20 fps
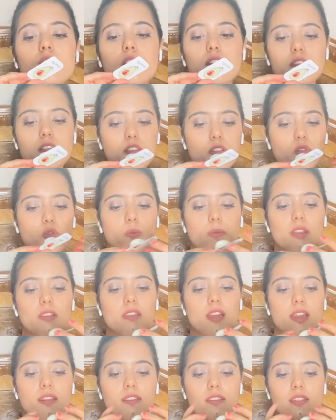assuming
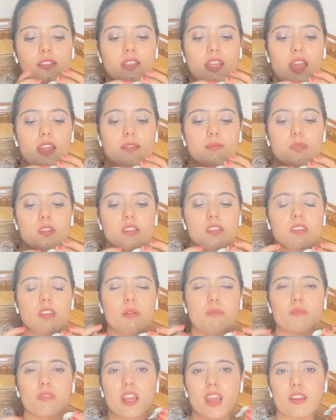that this can be
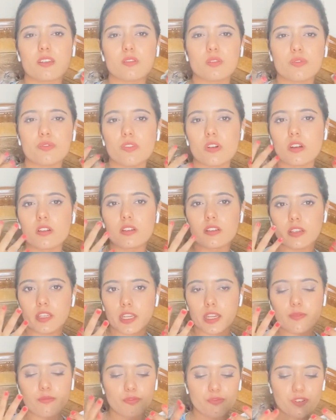some kind of a
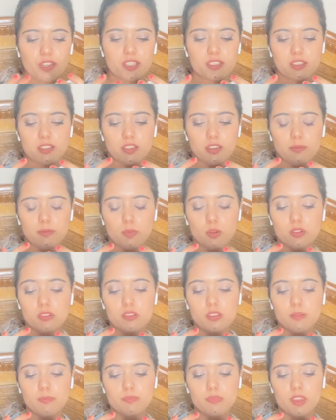cream, face cream or
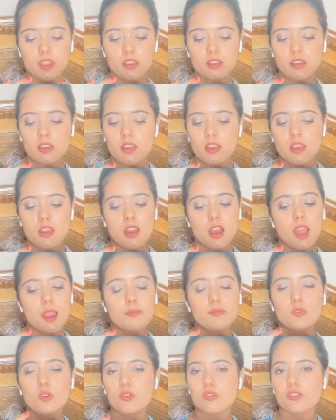something. I'm
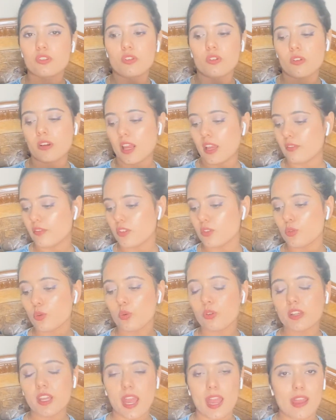not sure. Like we
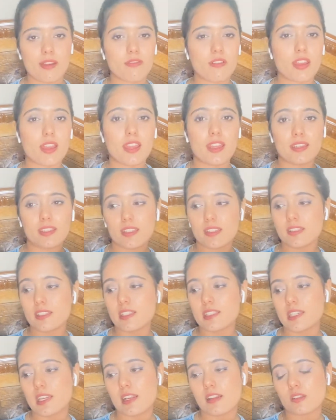don't have any
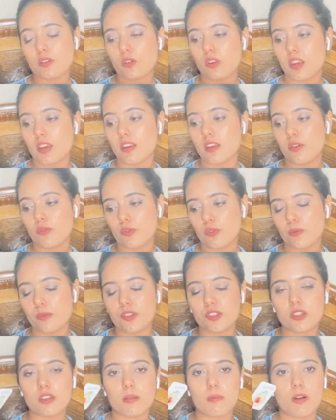details or any
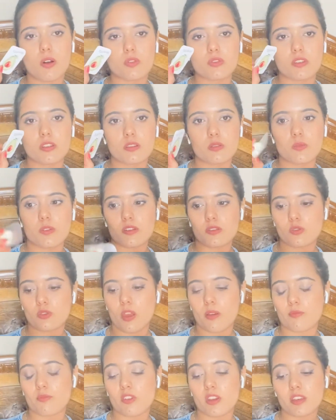information about this one, so
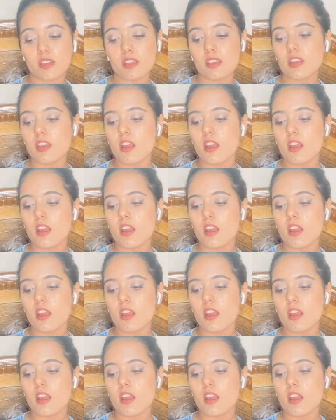I'm very